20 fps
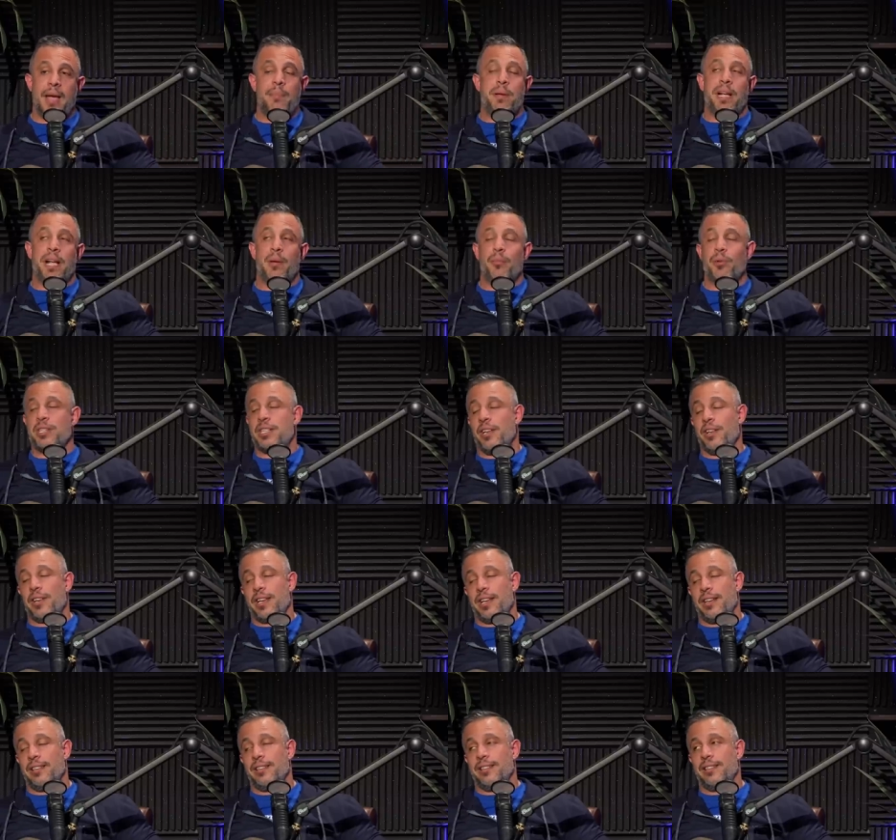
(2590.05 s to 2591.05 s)
And right? become
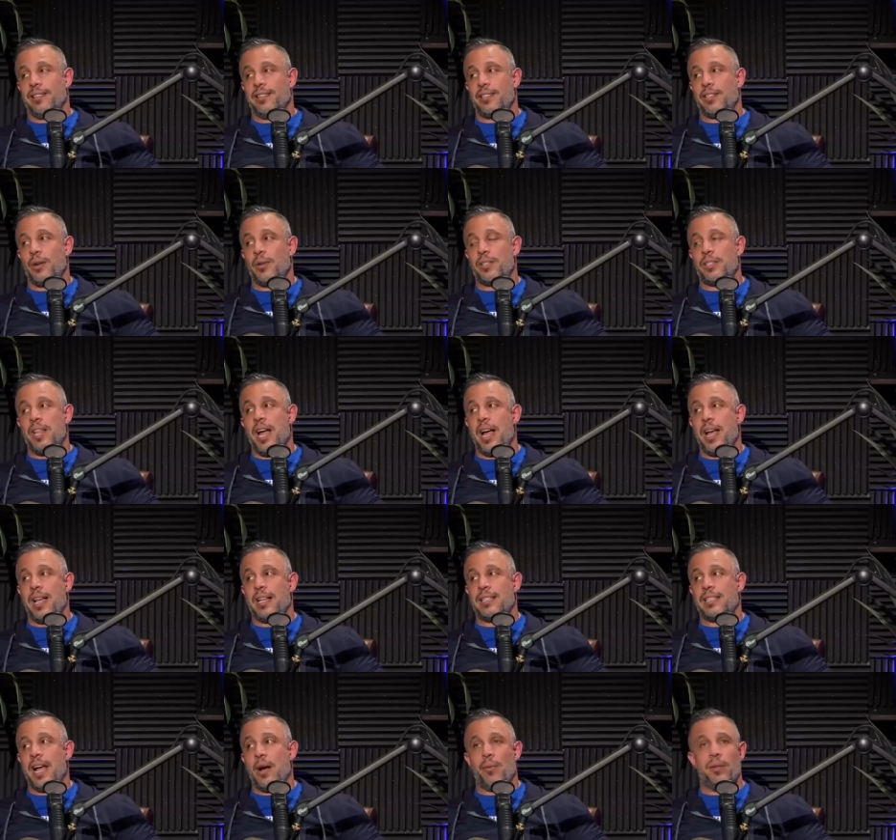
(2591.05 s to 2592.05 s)
resilient. Yeah. So it's not,
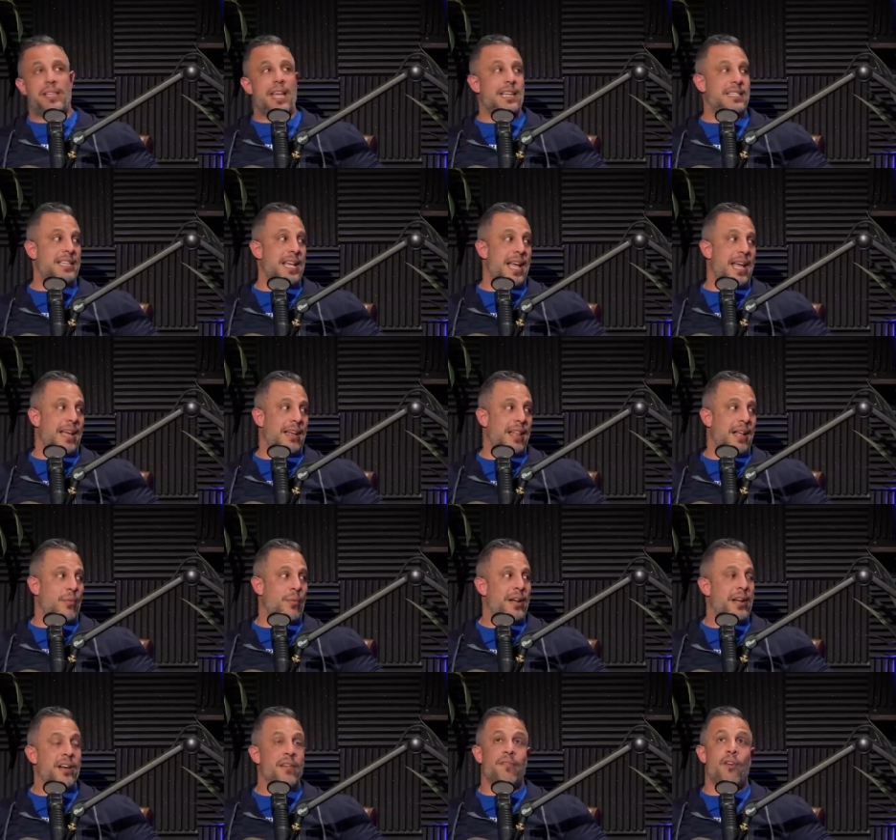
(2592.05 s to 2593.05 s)
it's not what they say. Like
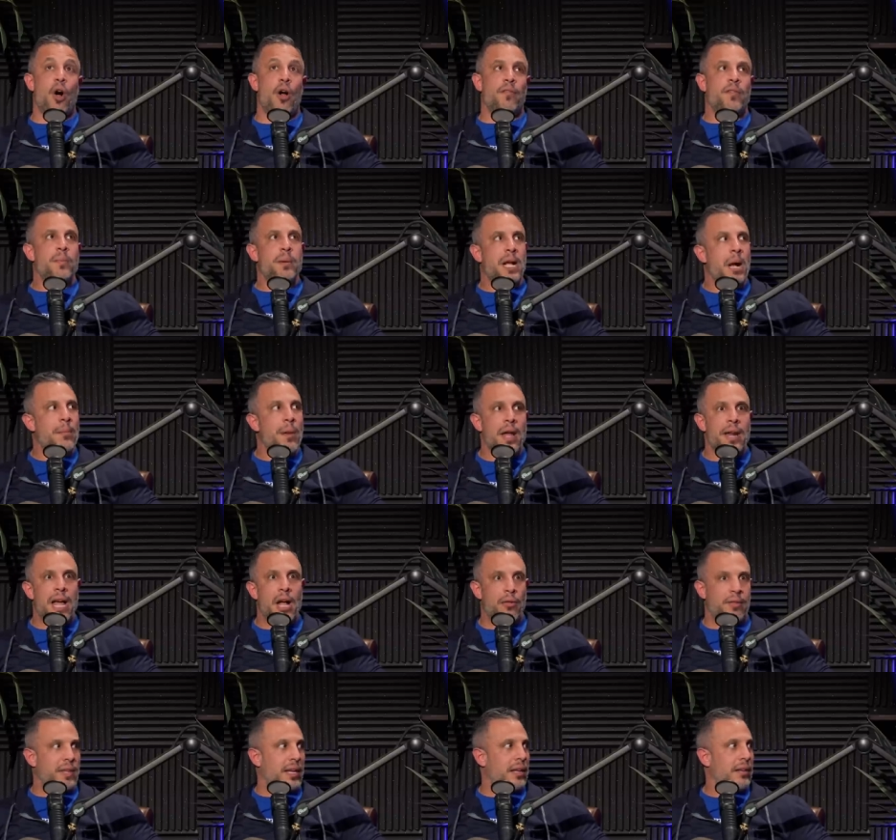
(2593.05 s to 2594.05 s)
we didn't evolve to become
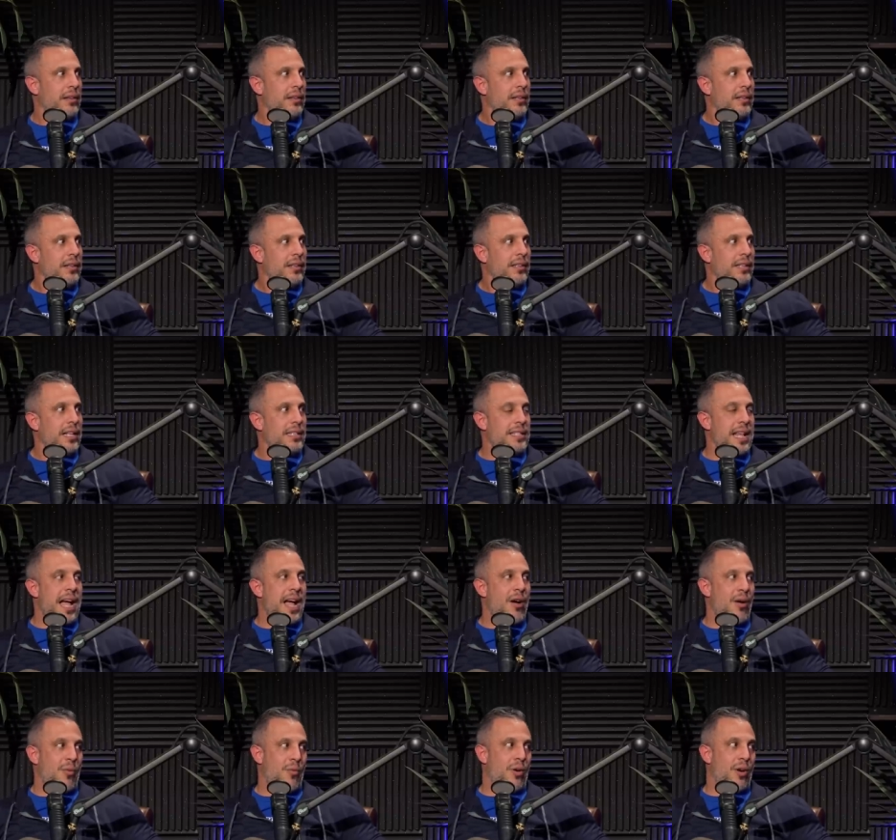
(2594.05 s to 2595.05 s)
unhealthy. That's yeah. not
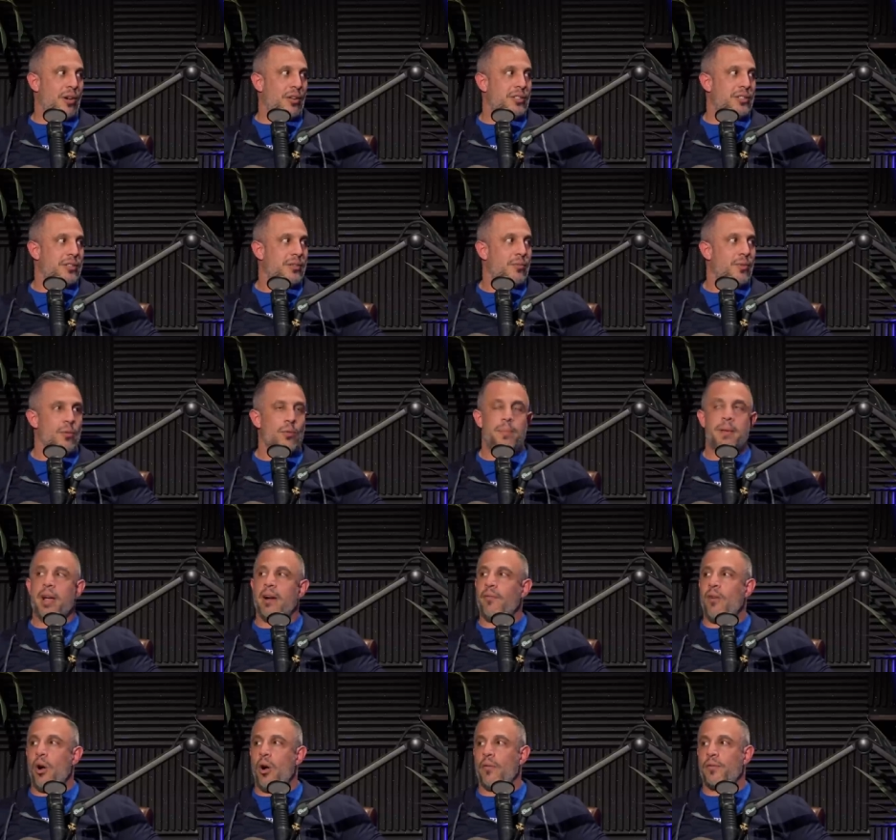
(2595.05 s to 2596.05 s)
how it works. We would be
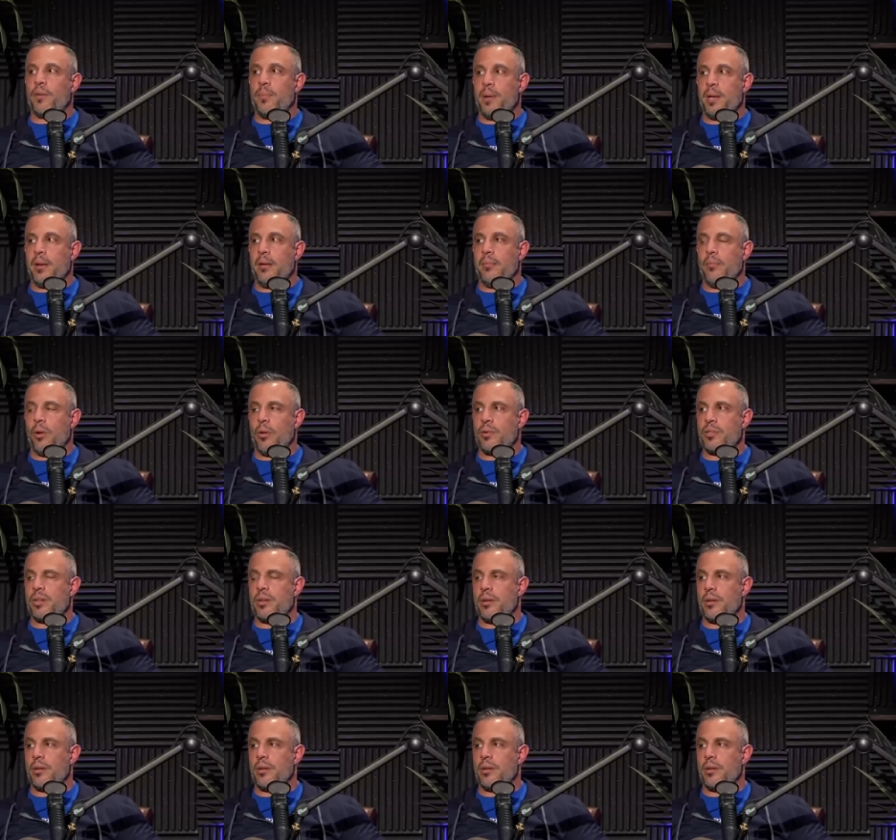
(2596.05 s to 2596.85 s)
evolved to how be much more do resilient.